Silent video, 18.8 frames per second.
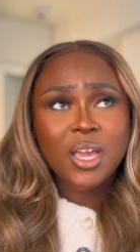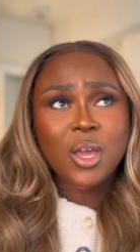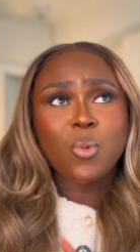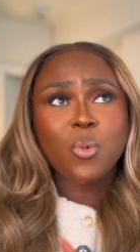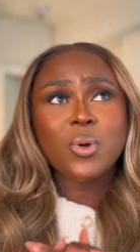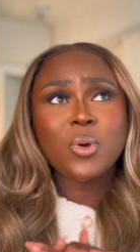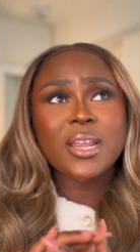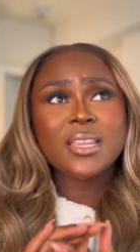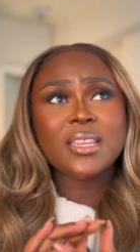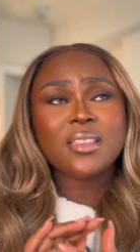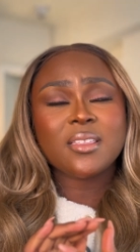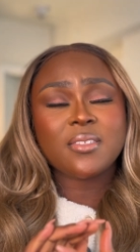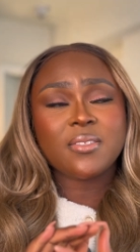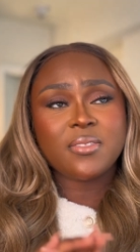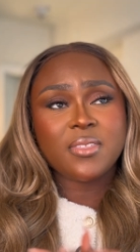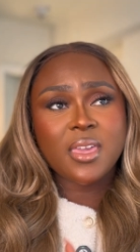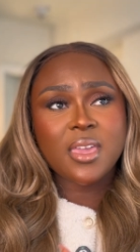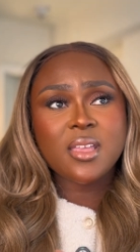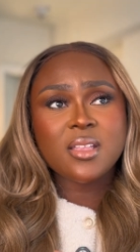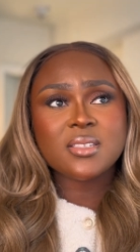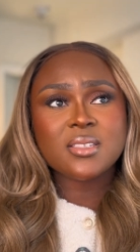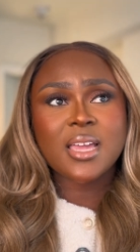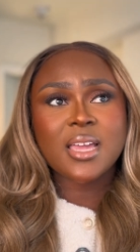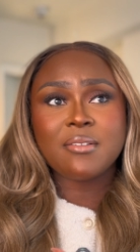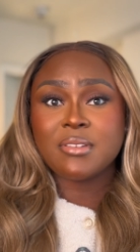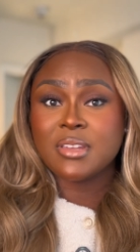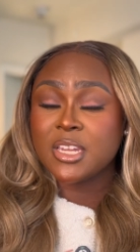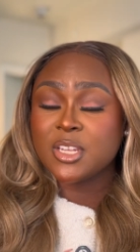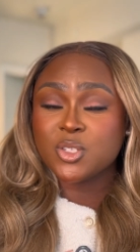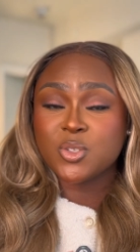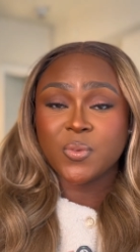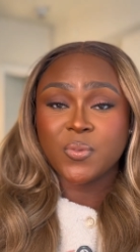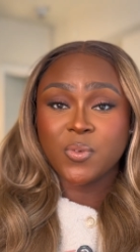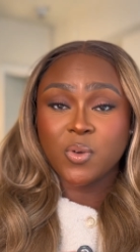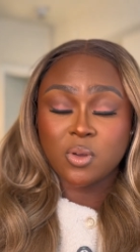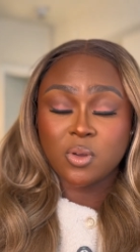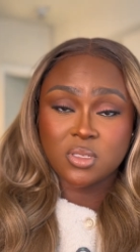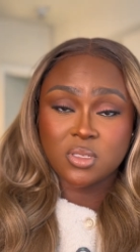What are the things I need to
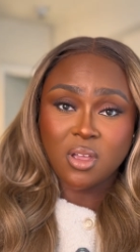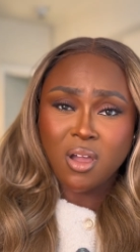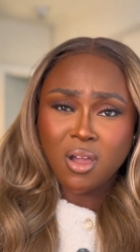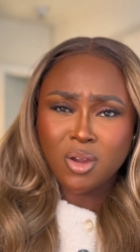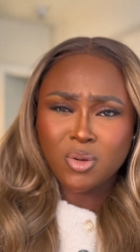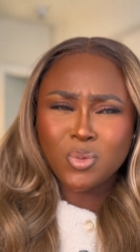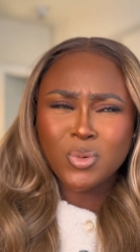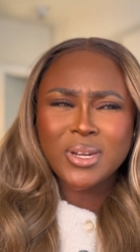focus on?